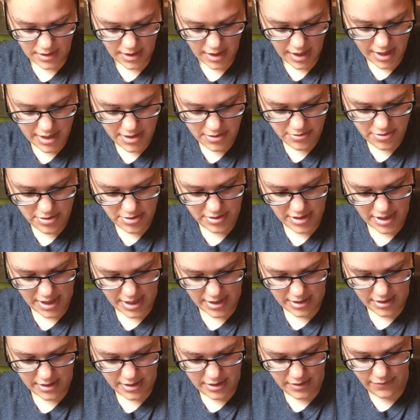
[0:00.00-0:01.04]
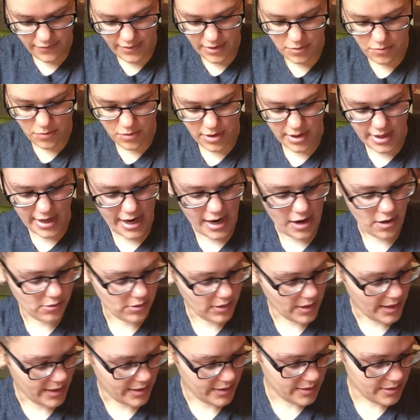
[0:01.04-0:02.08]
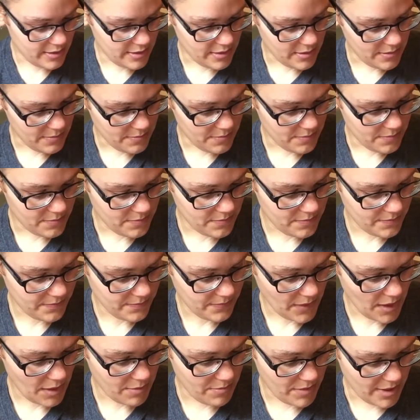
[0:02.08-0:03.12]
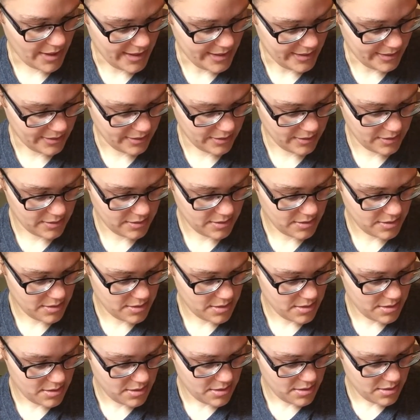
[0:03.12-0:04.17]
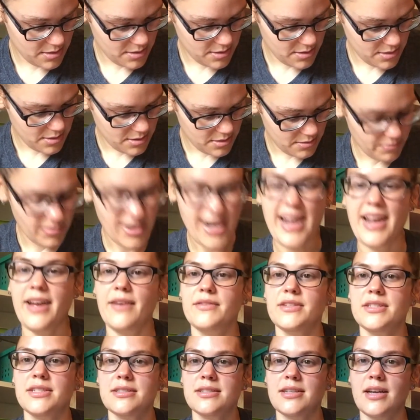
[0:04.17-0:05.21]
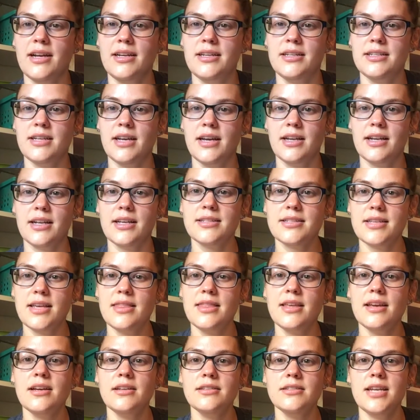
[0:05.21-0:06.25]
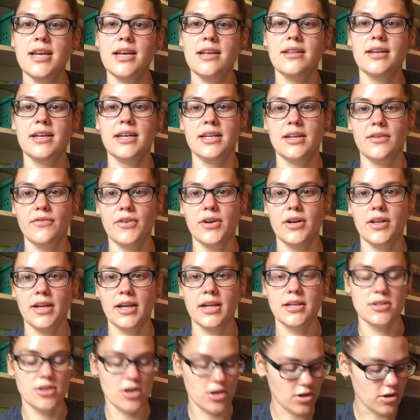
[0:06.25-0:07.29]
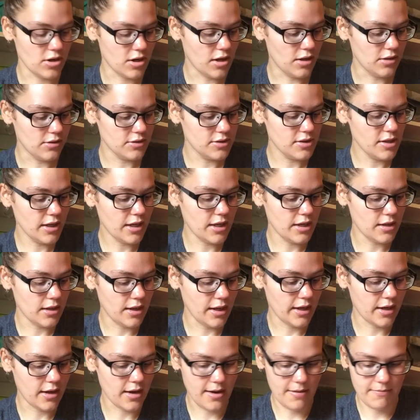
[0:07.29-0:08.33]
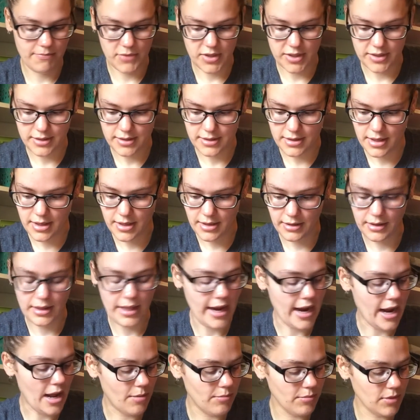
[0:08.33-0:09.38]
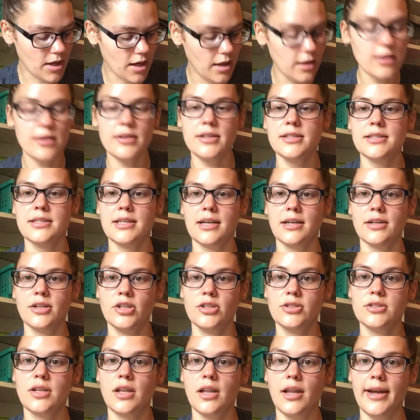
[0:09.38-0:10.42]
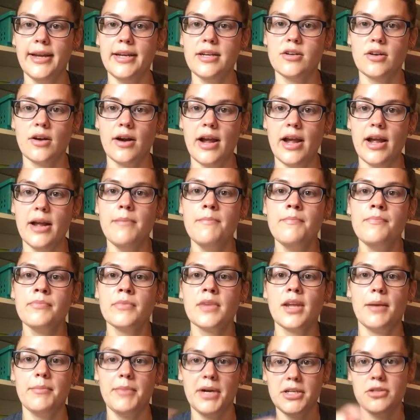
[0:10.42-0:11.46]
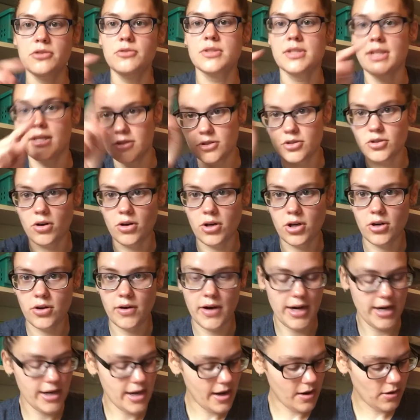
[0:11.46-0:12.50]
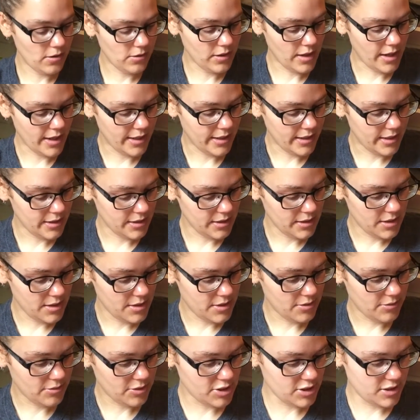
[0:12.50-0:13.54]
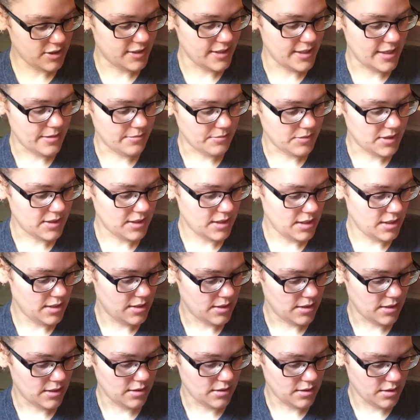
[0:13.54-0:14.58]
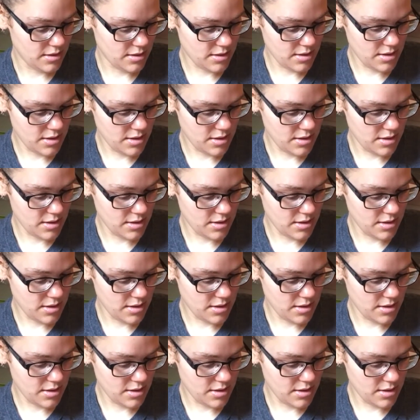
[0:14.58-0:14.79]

don't know yet if I want to outline them. I might, but I haven't decided yet, because I think I'll take like a darker color. It's like this lamb color is like a light gray. I might use like dark gray to outline it, you know, just DMC, and then